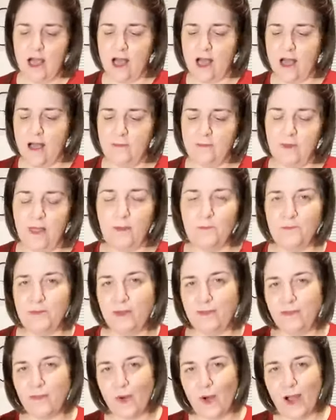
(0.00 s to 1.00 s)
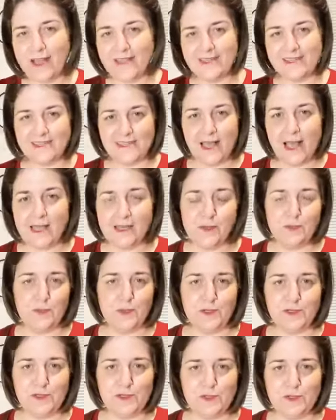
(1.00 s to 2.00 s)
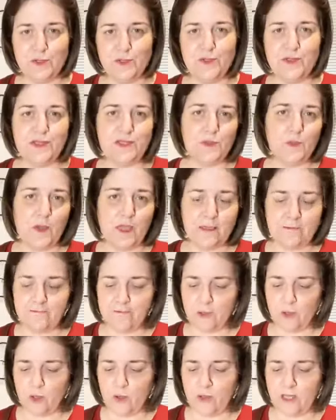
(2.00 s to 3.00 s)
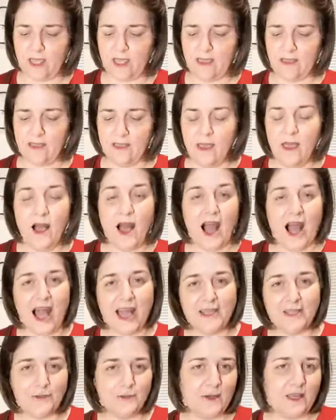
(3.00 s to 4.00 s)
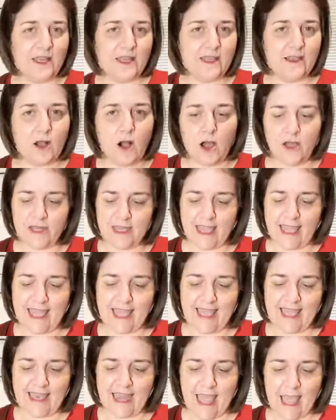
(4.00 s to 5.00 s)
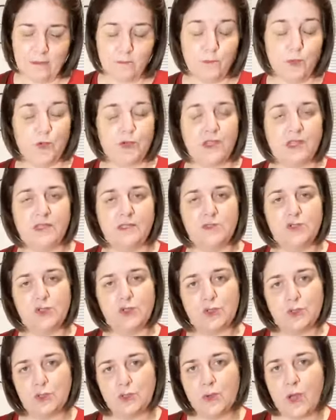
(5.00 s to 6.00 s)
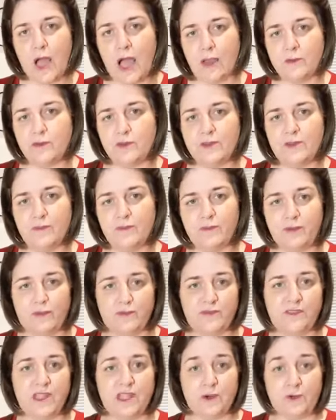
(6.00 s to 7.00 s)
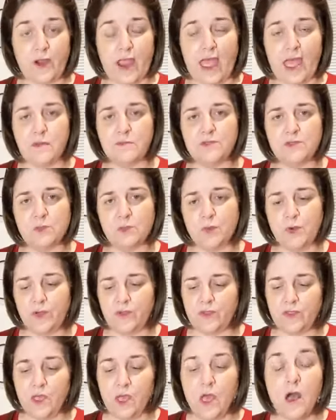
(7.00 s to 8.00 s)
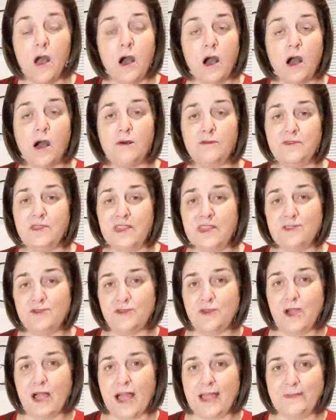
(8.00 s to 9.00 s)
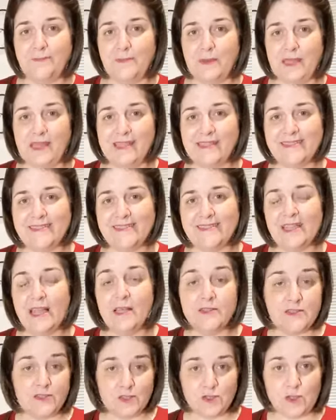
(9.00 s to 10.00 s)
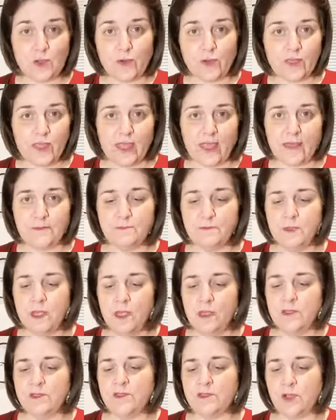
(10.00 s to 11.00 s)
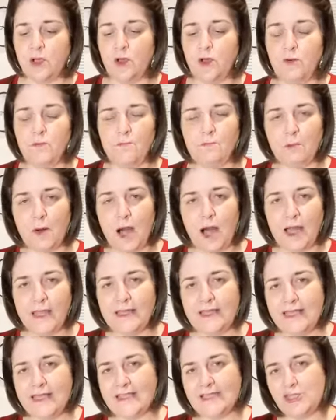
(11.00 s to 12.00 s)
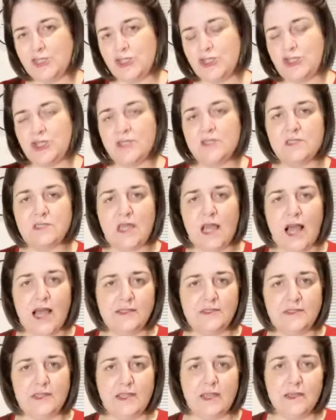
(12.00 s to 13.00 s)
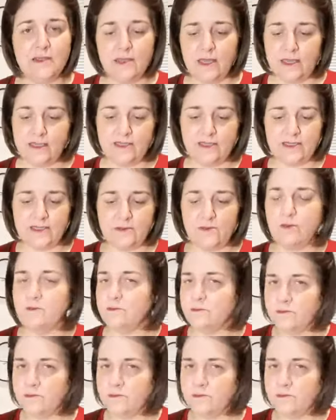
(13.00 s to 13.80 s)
um, before I decided what to do this week for cooking, I'd already gone ahead and put in 250 grams worth of the dried beans soaking. So mine is just under, it's